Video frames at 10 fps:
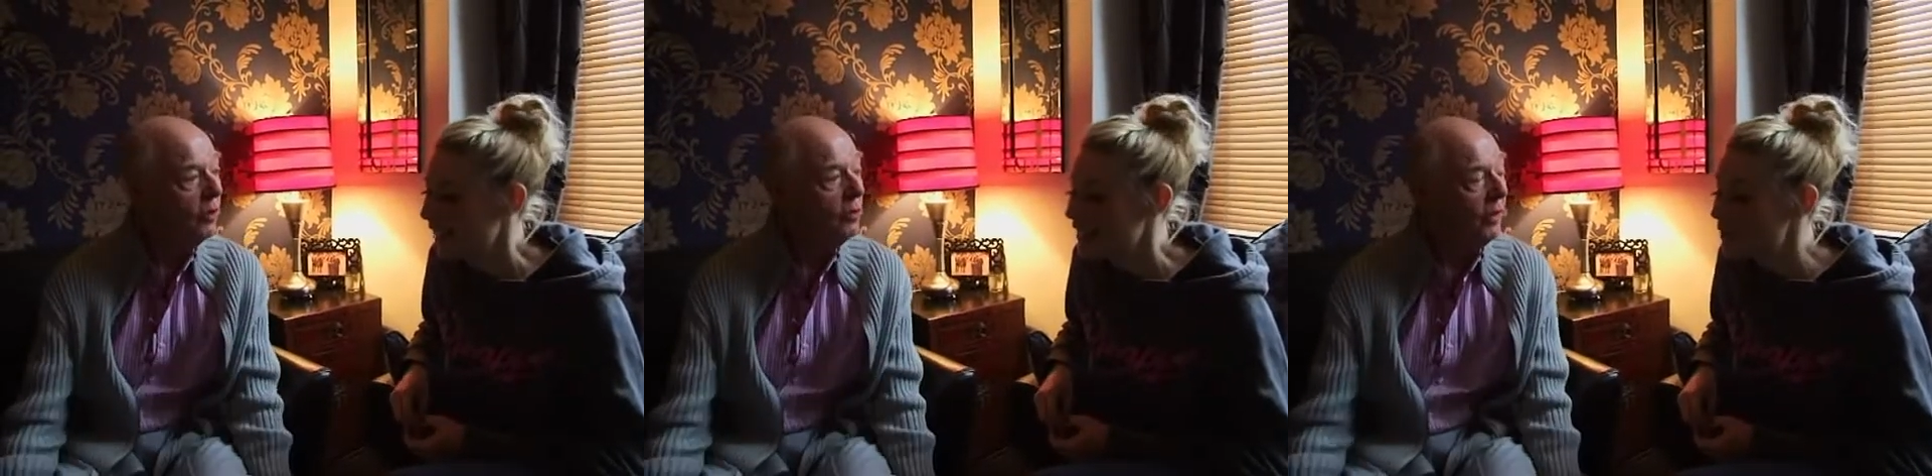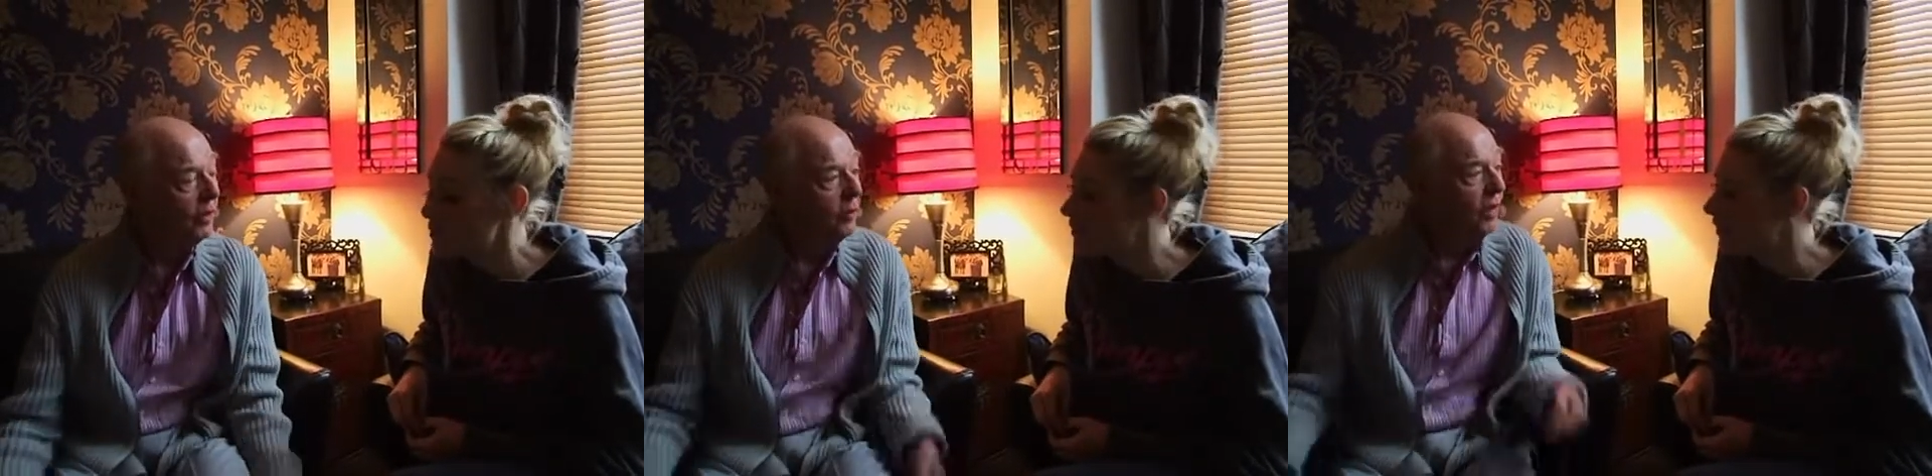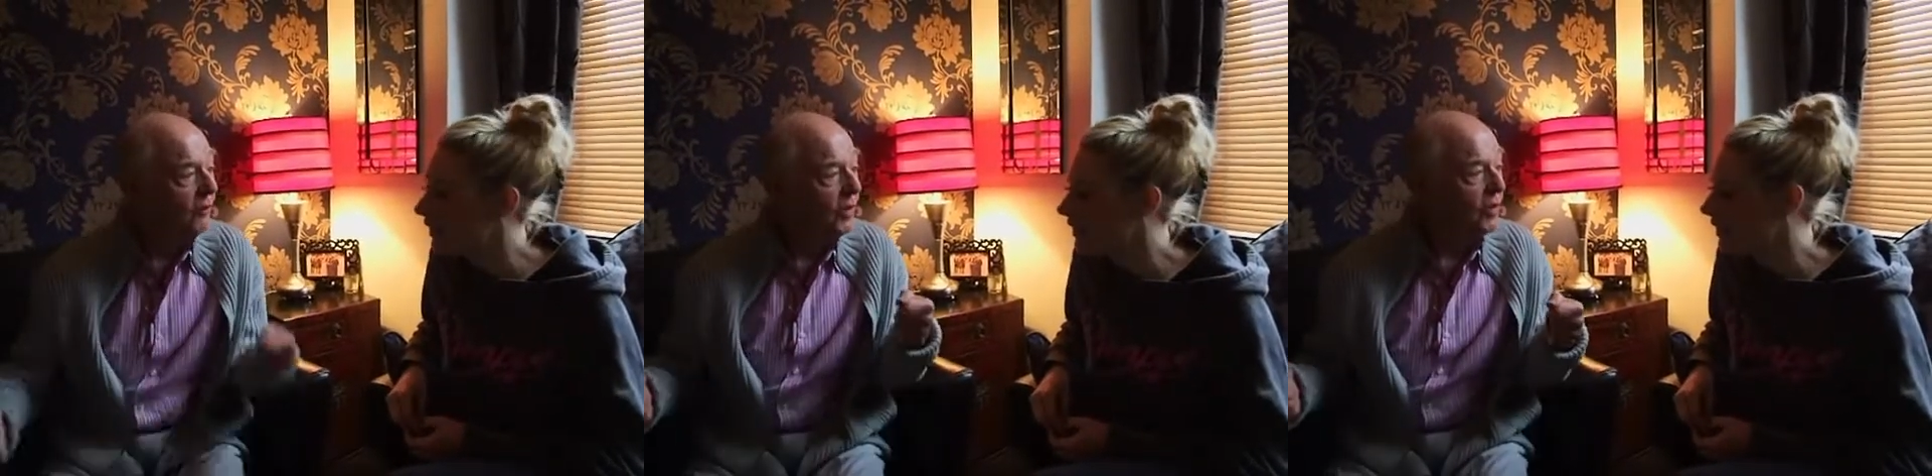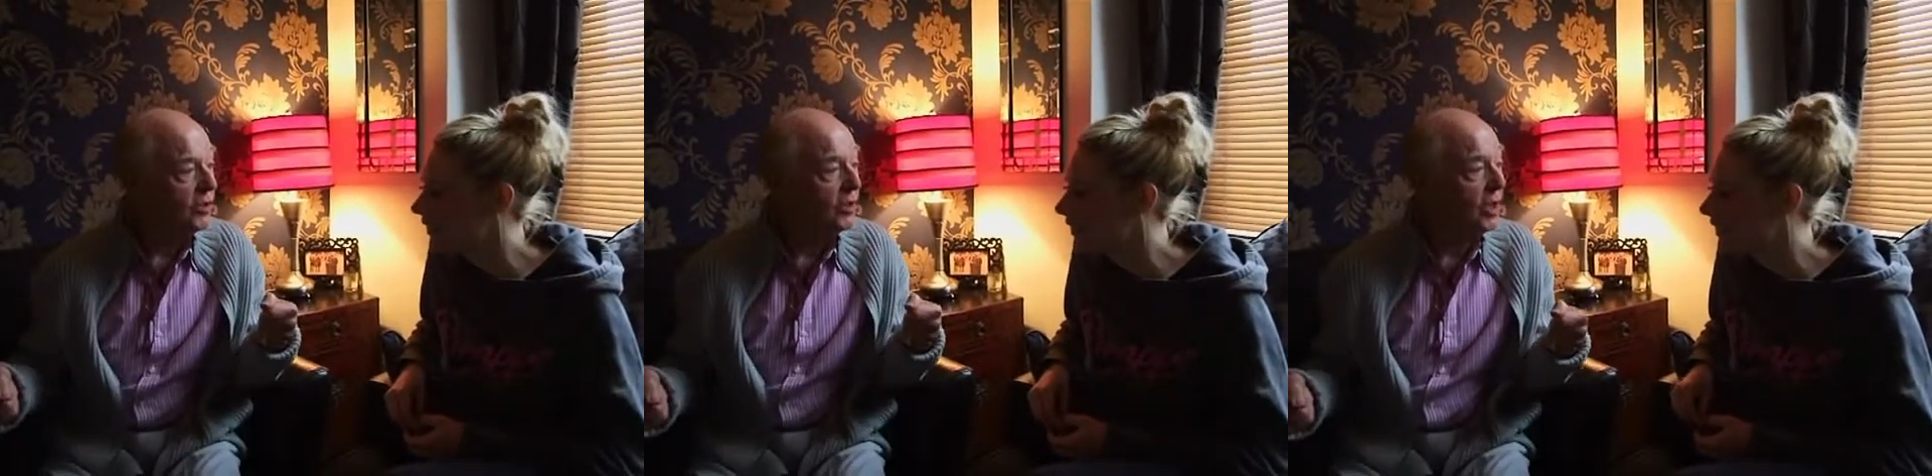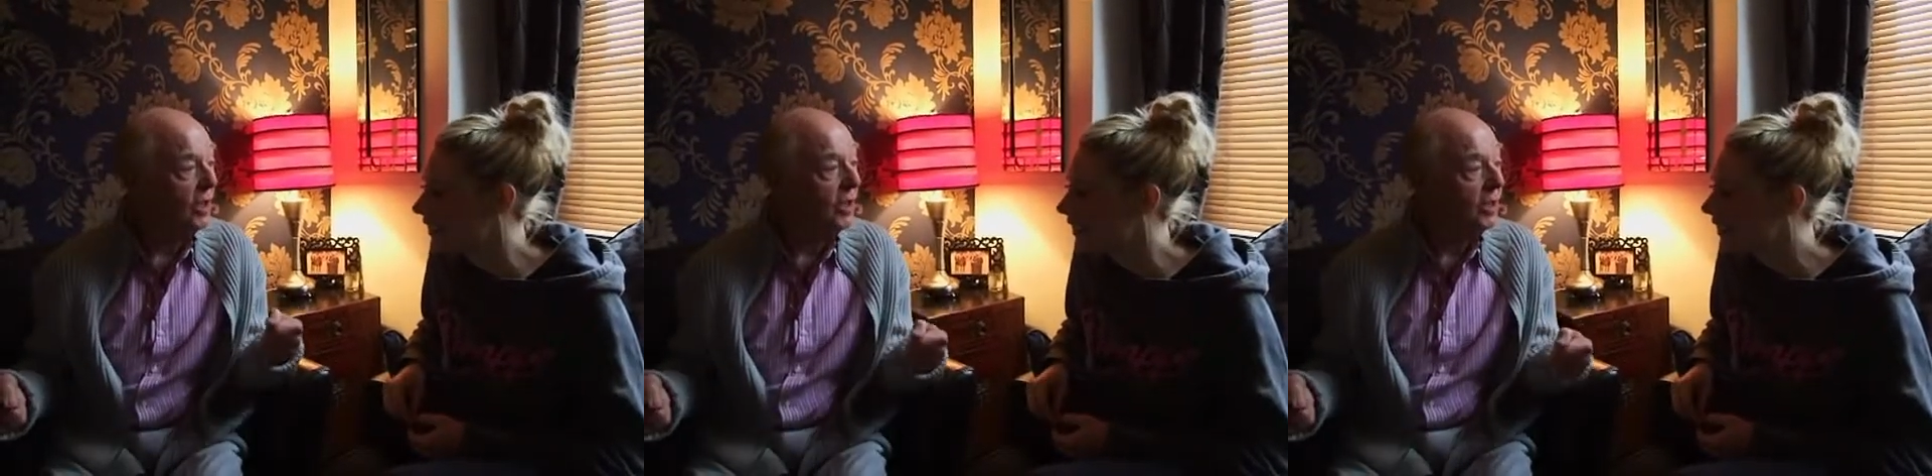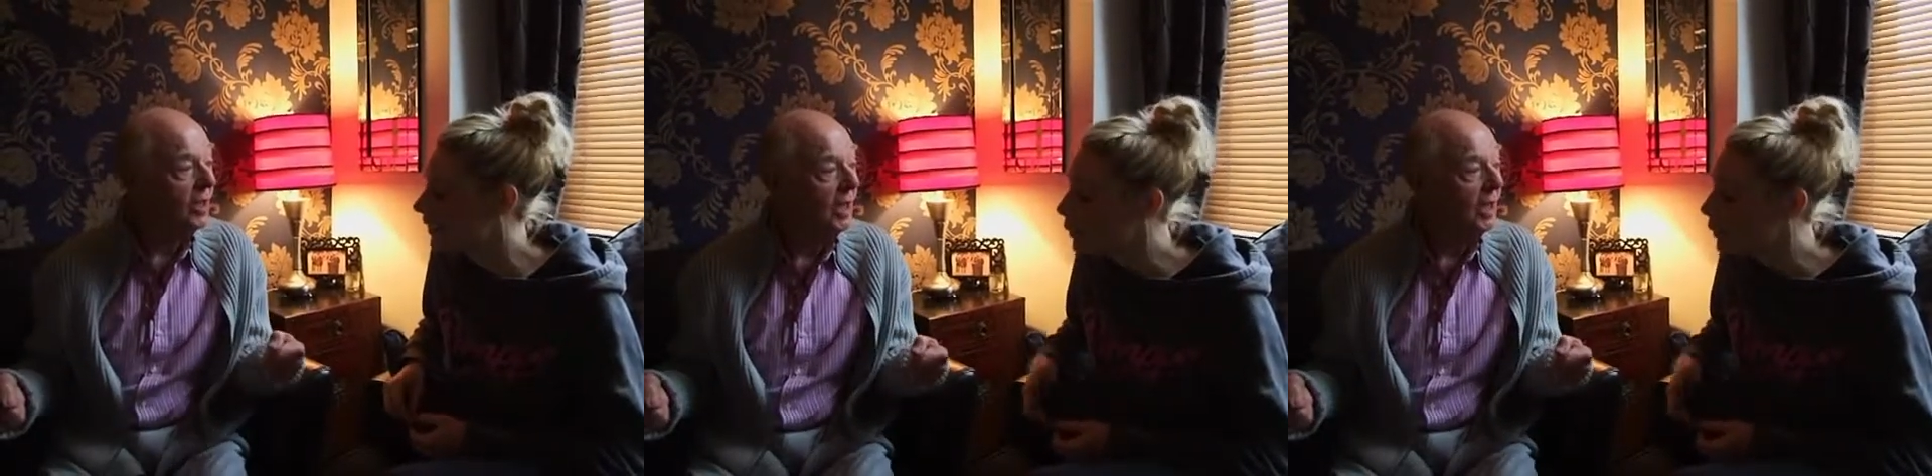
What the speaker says: And you lifted your skirt.